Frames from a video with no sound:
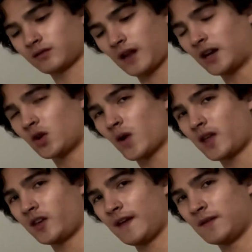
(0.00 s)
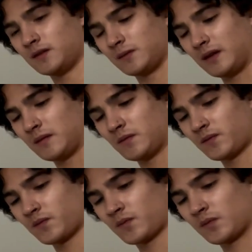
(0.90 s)
I don't know why you gave them to me,
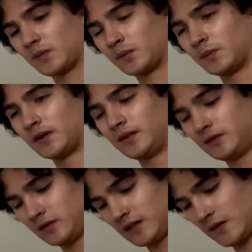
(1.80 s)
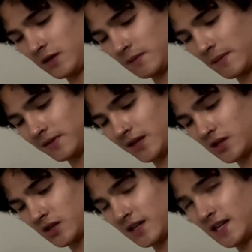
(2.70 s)
but they were in my
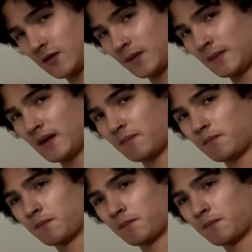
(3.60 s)
possession and I ripped them up.